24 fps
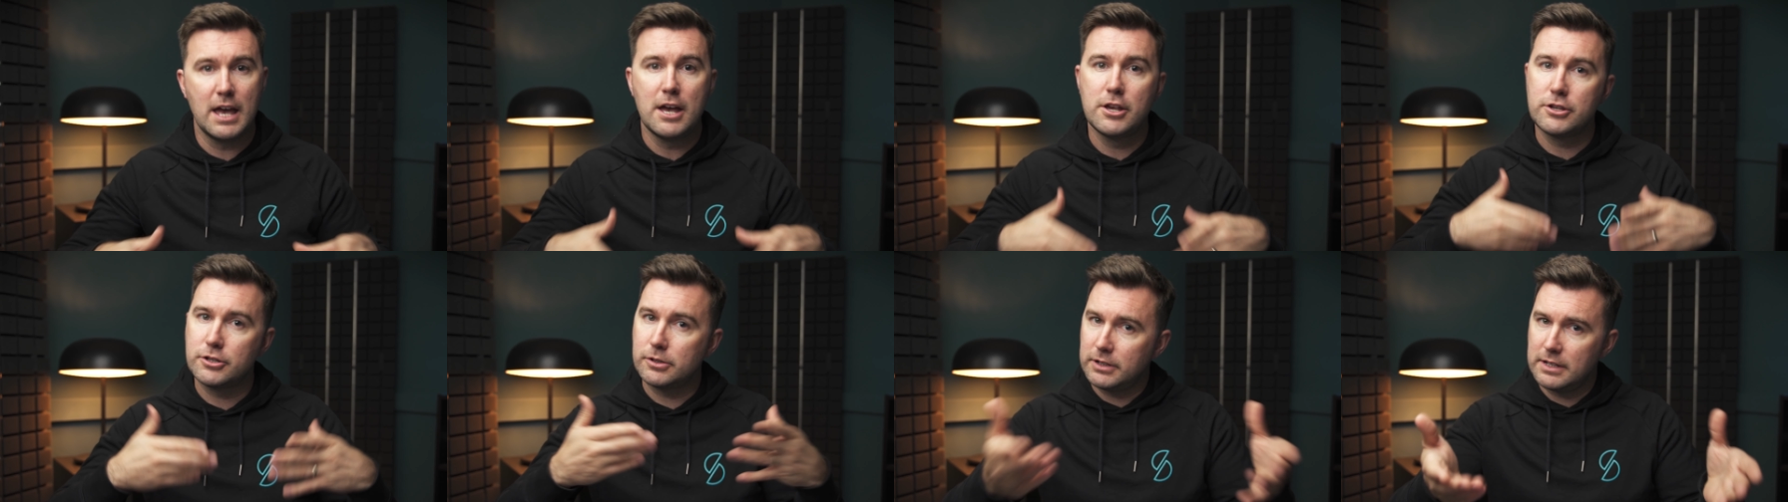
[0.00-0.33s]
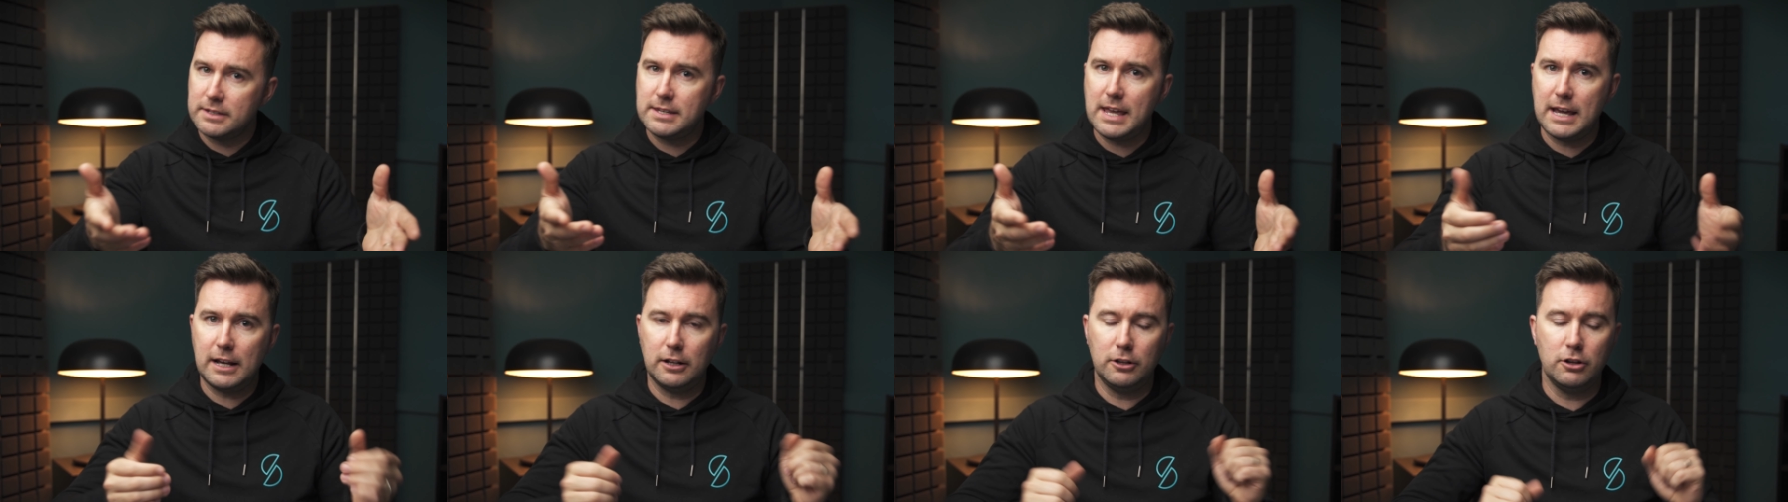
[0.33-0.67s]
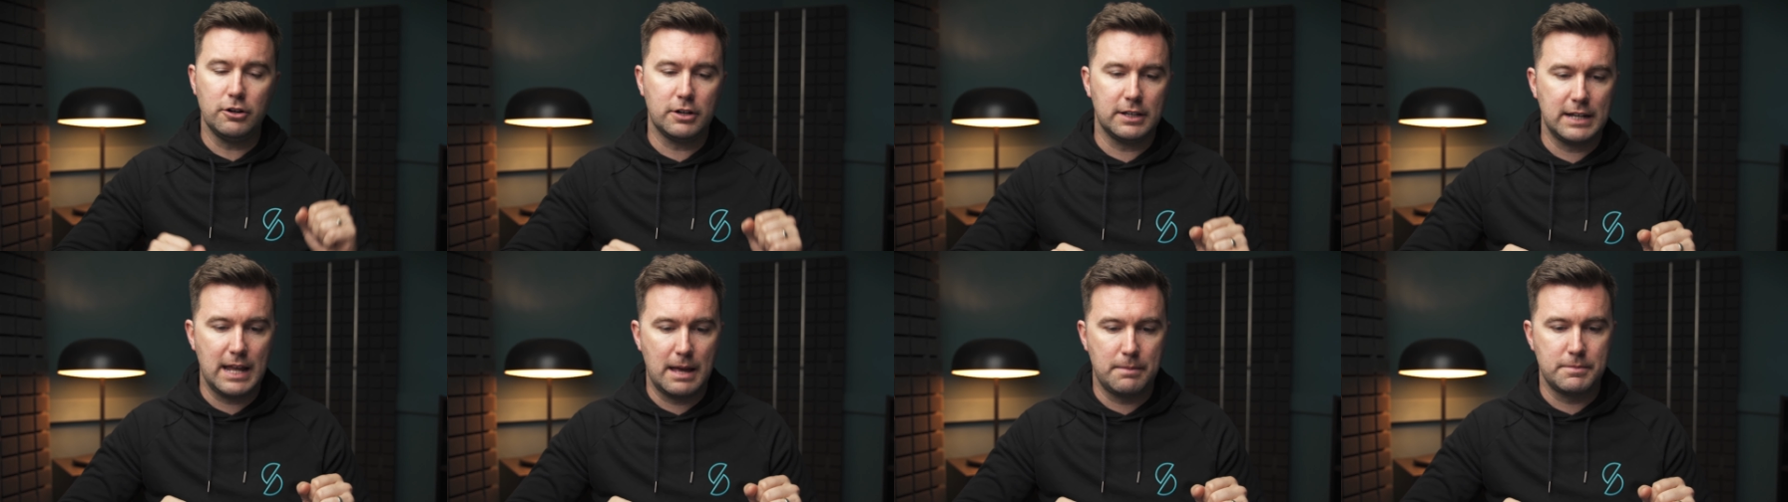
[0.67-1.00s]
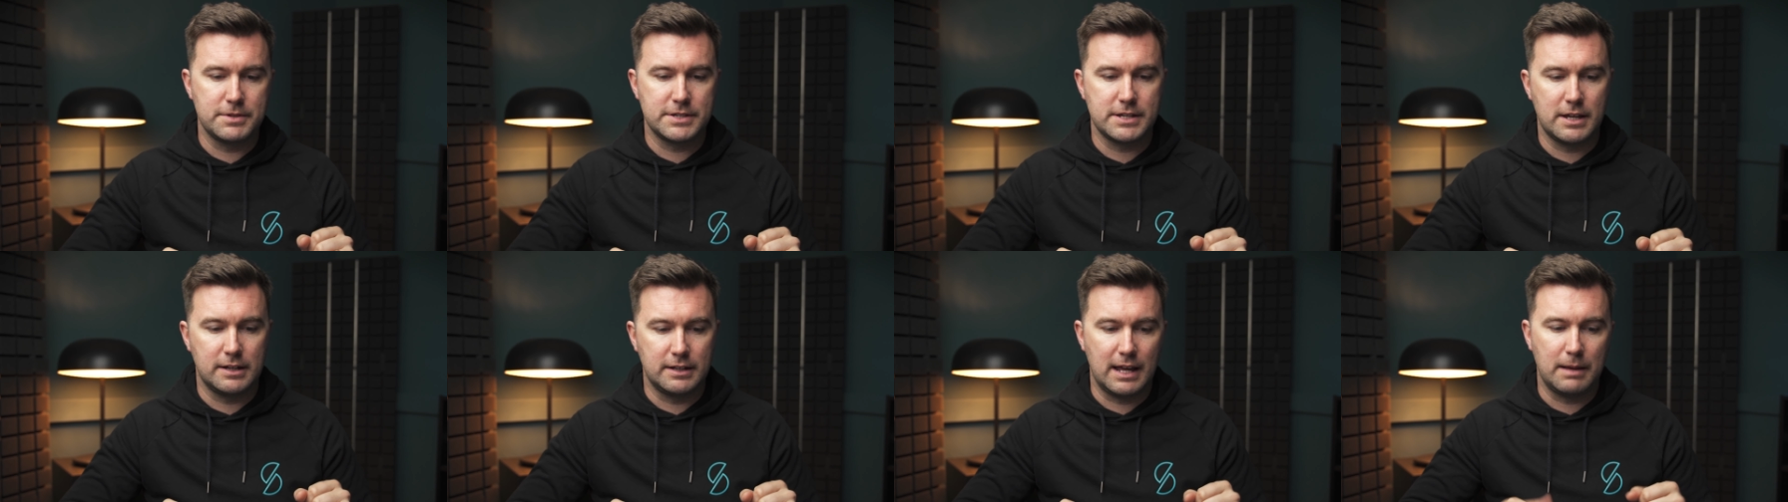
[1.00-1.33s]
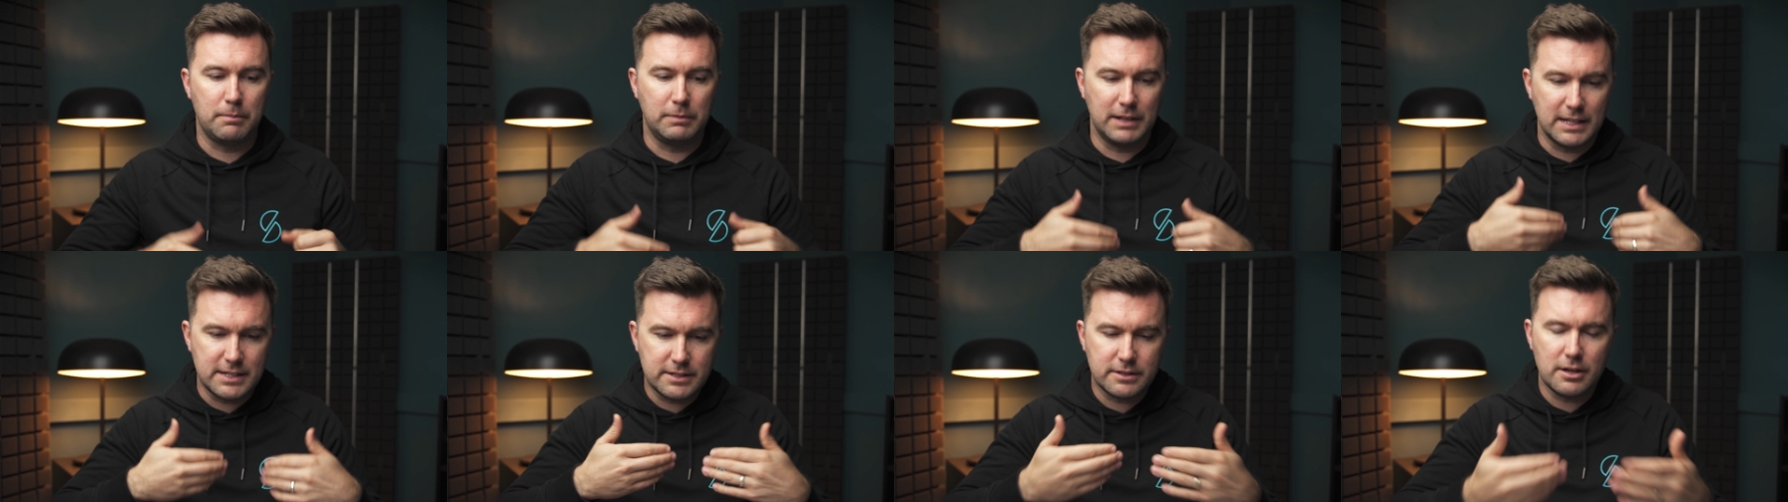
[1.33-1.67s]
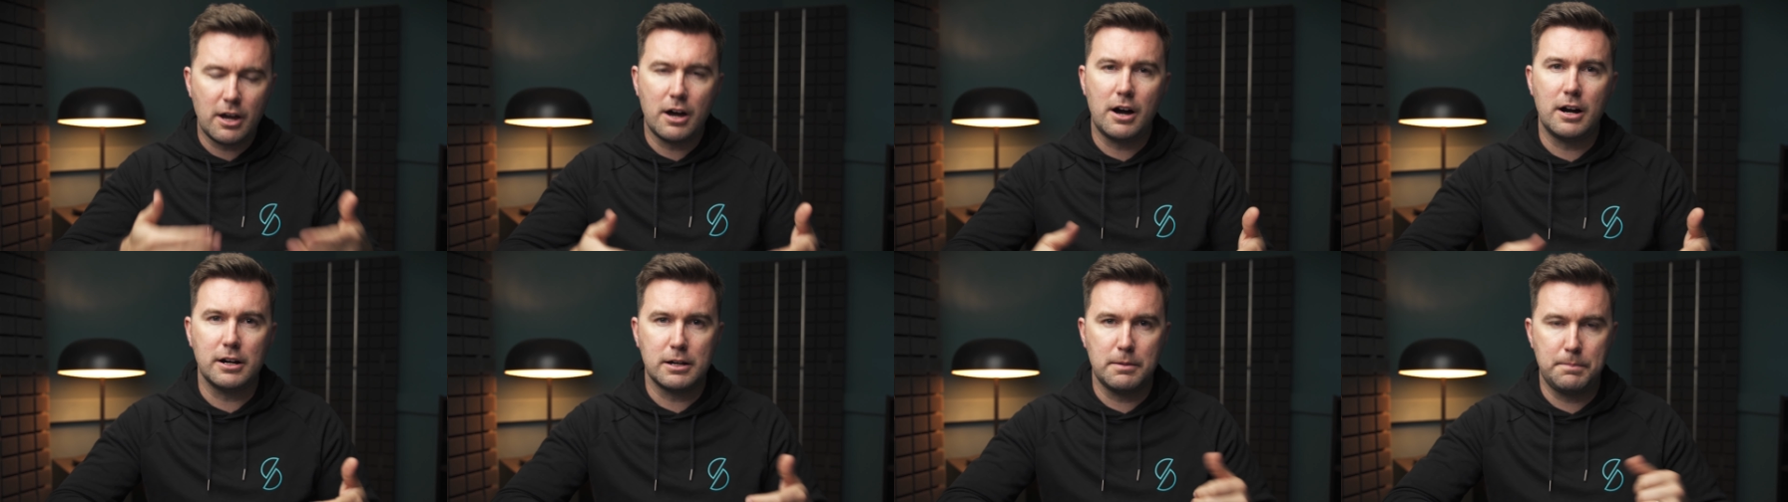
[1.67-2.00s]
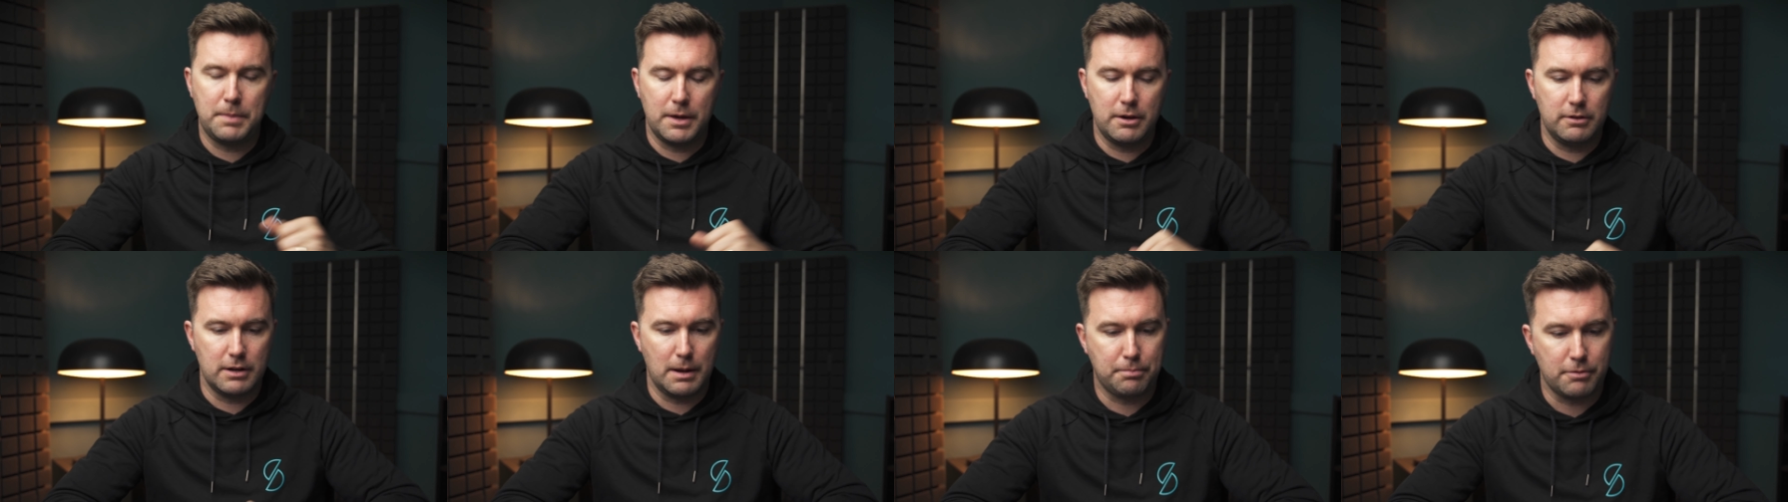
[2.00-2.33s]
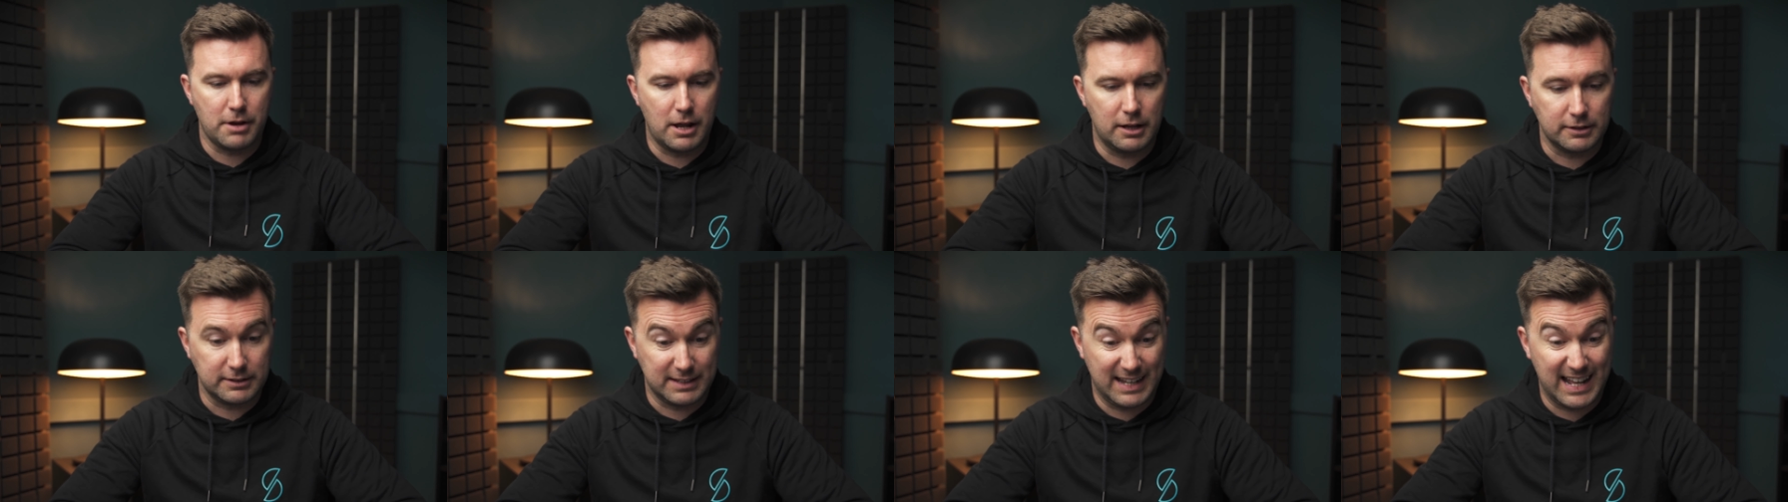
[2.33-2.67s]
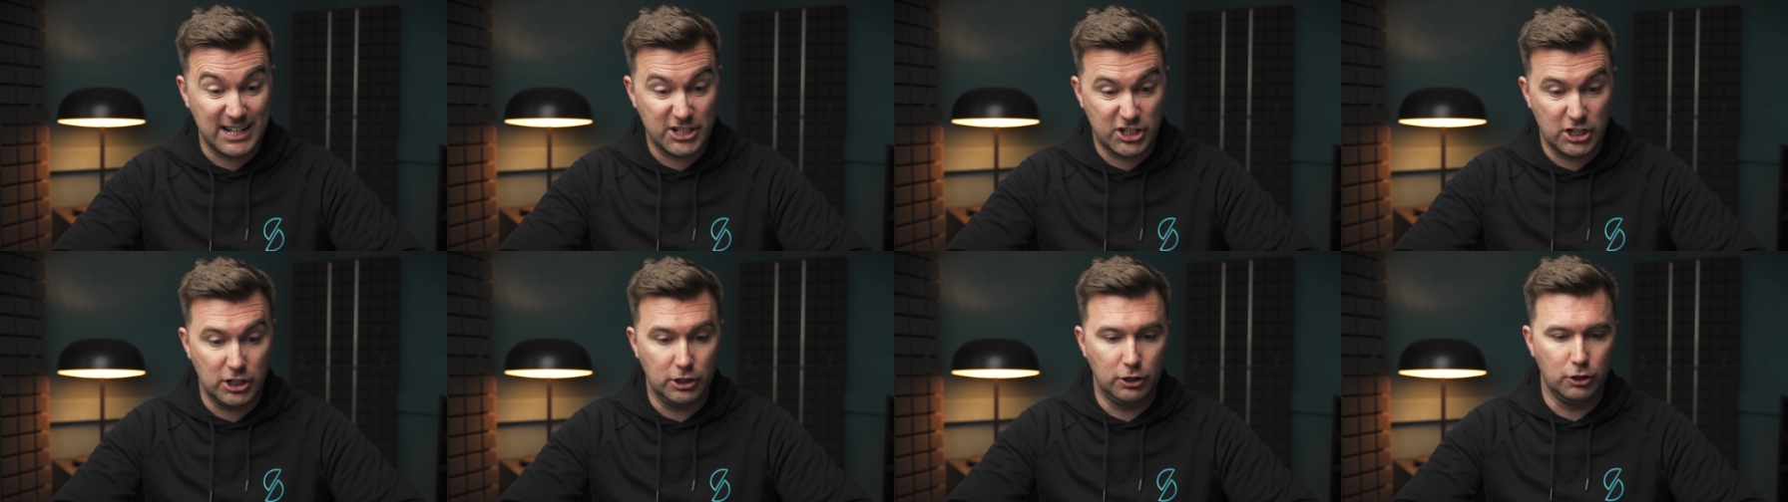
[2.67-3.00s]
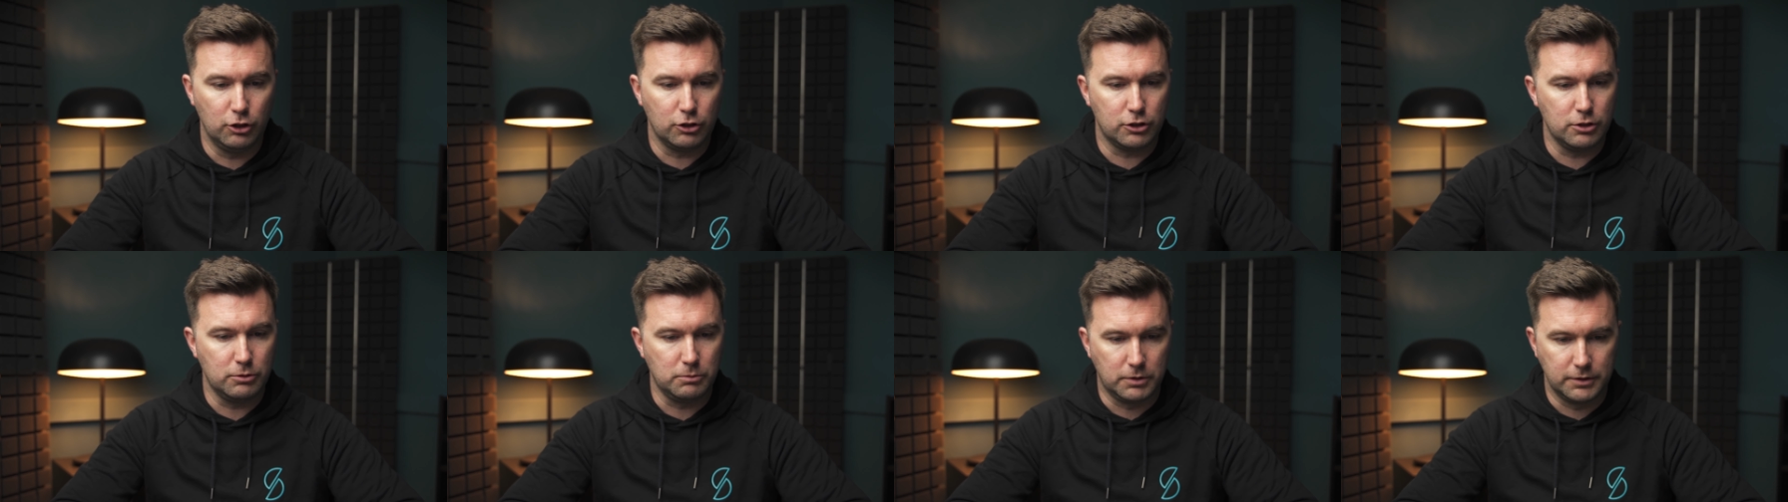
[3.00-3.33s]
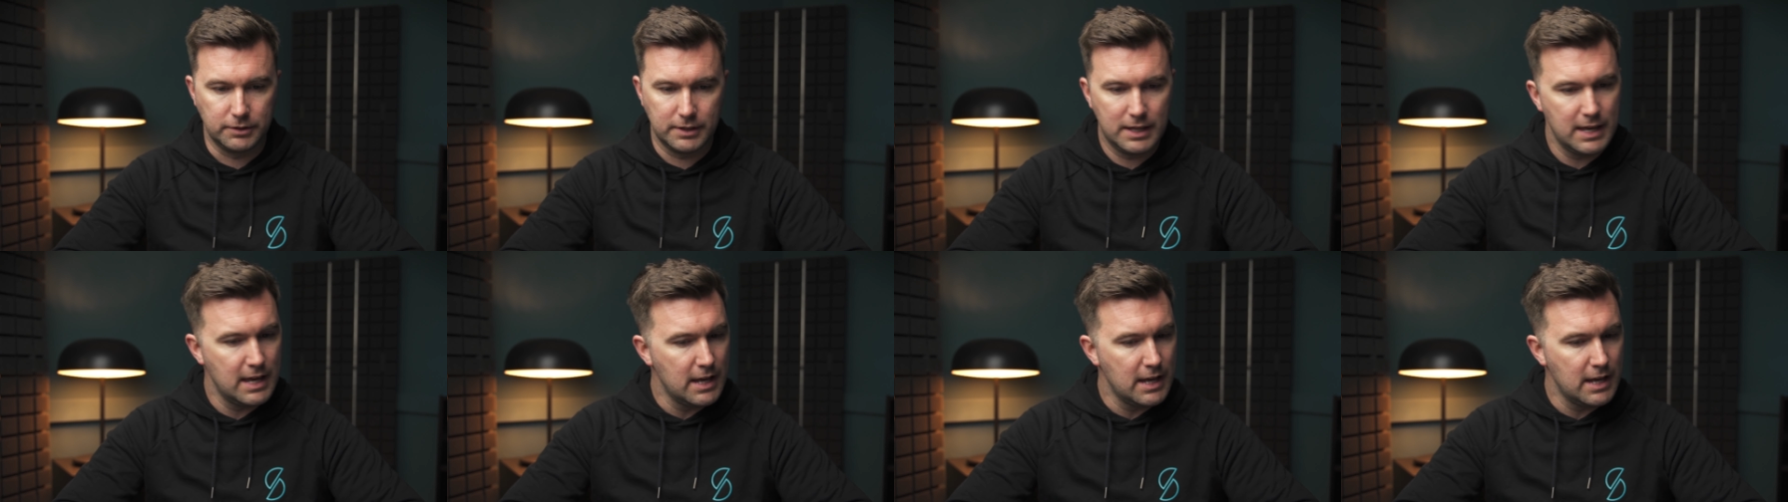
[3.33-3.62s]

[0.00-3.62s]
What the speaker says: So we're going to take a look at Amazon and let's talk about a product and actually look at one.